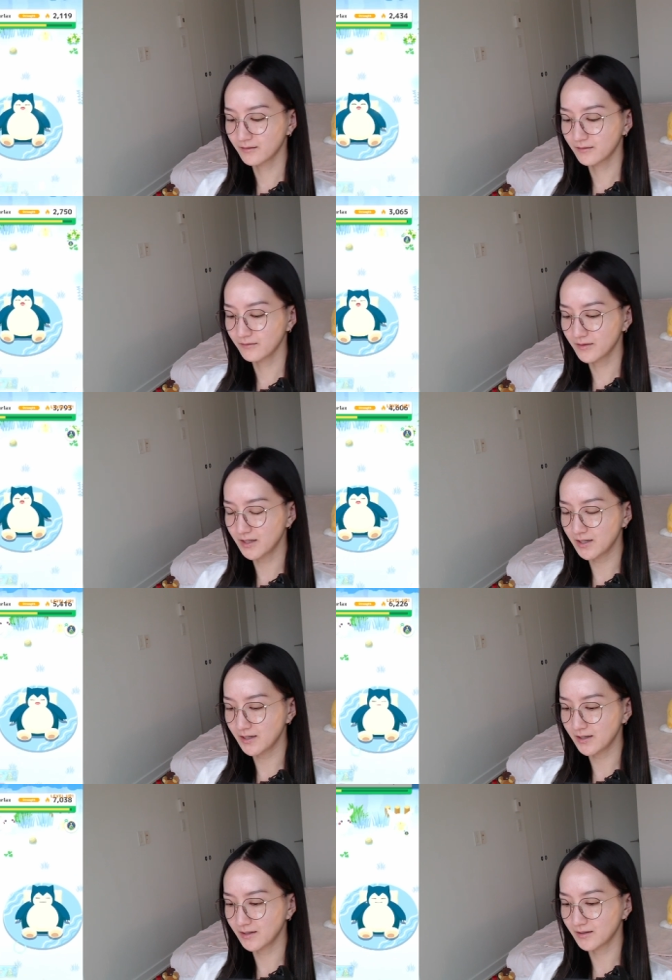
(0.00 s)

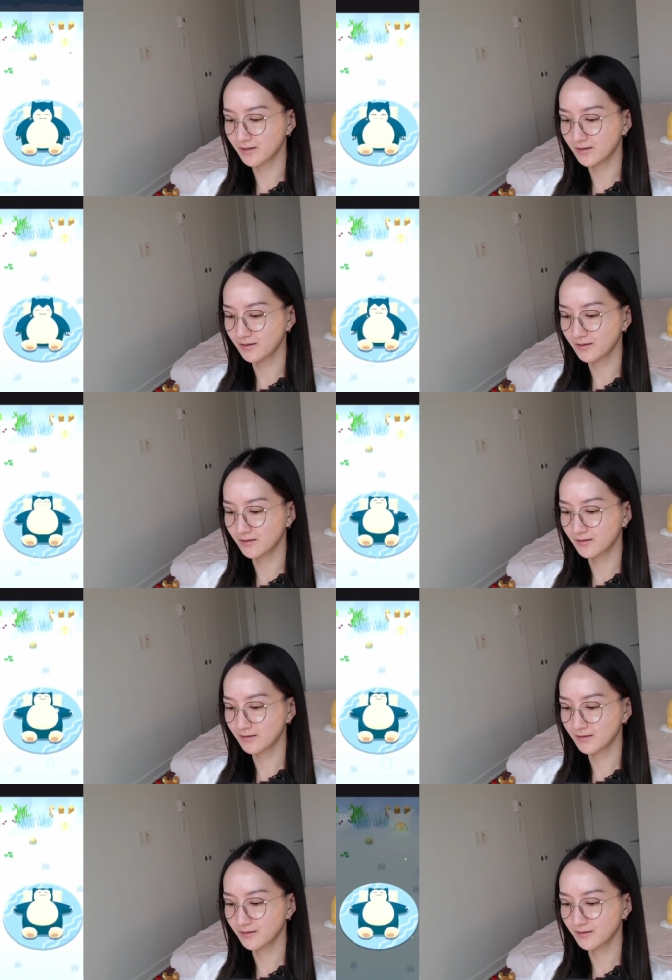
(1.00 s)
the
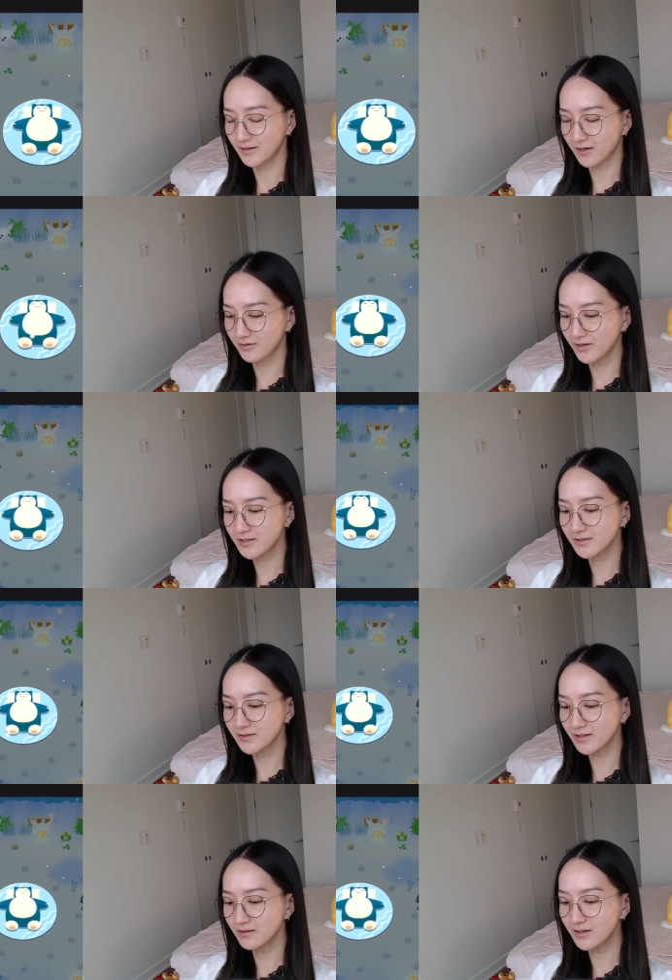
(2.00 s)
decorations,
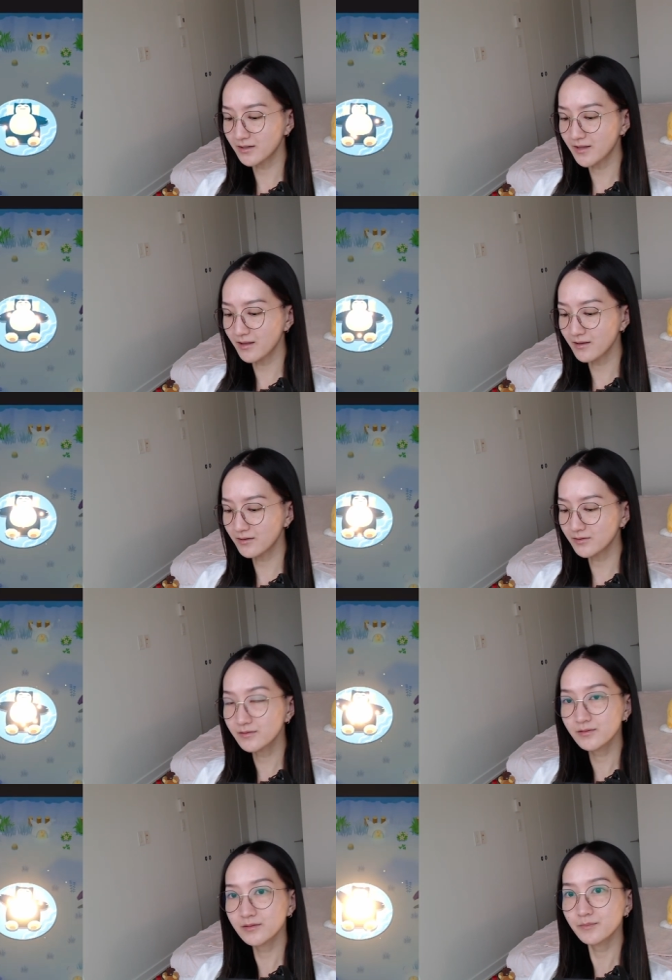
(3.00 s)
like look at that little
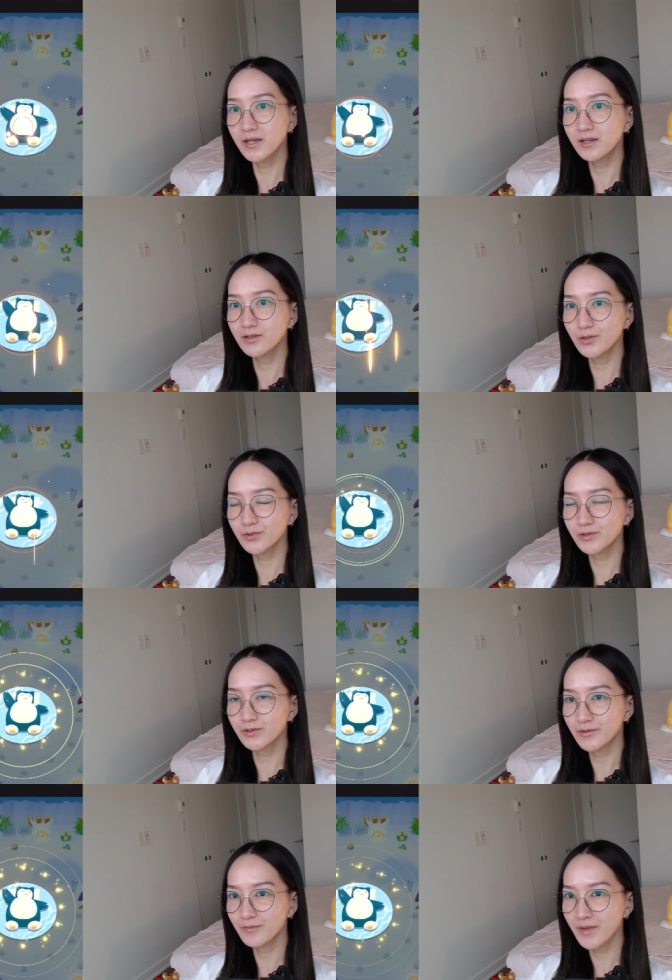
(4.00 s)
Pikachu
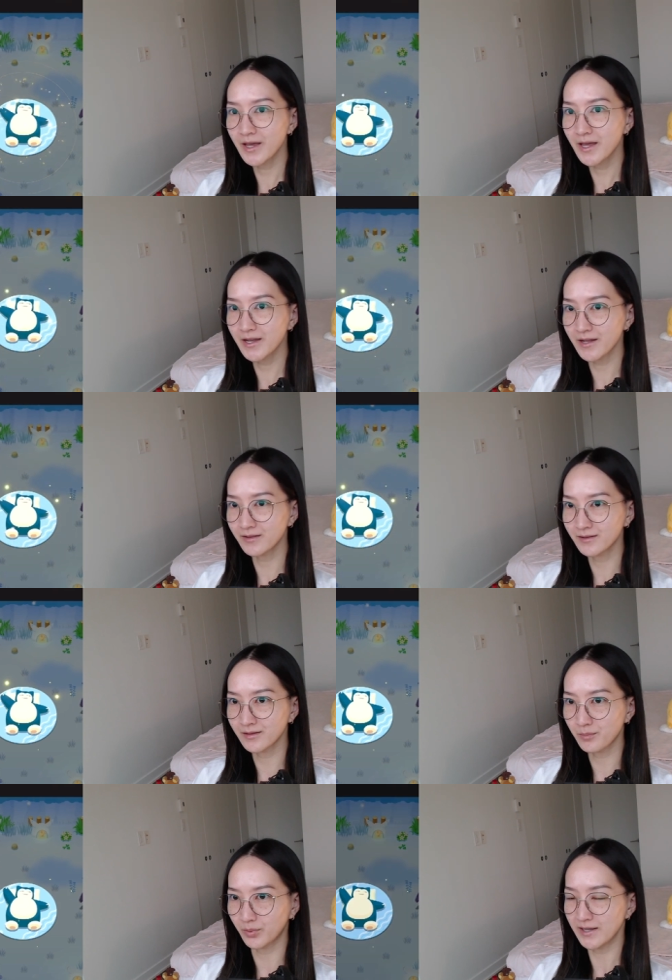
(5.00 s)
snowman and the
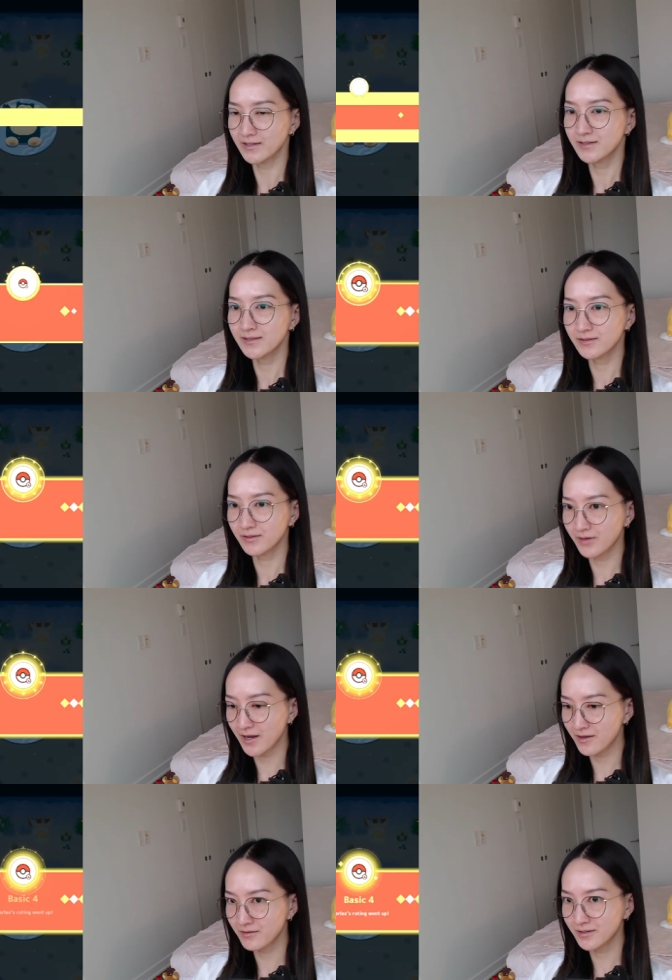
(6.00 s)
presents
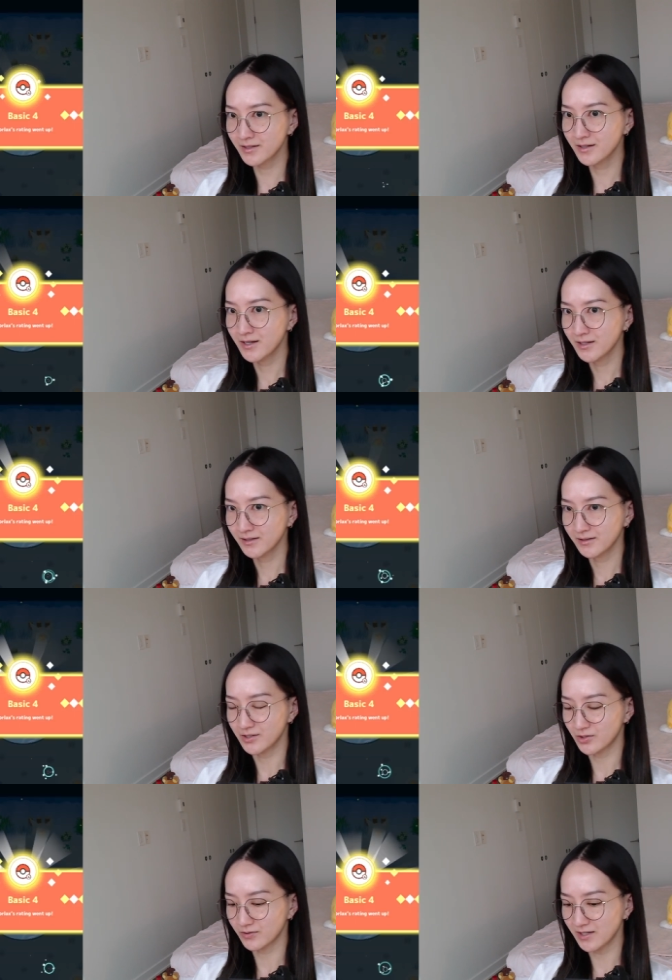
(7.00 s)
around the
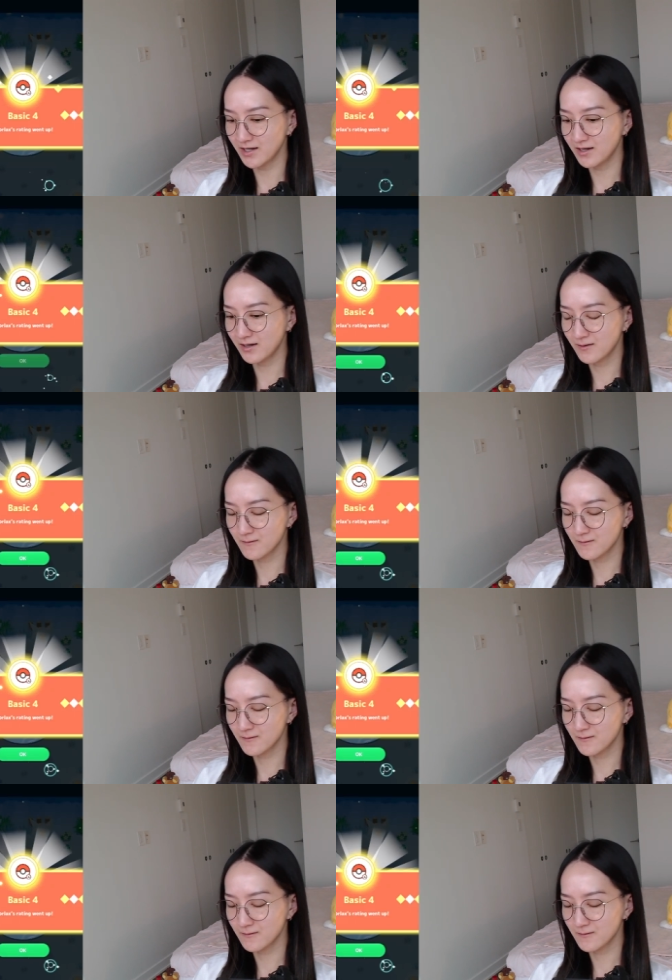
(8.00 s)
tree.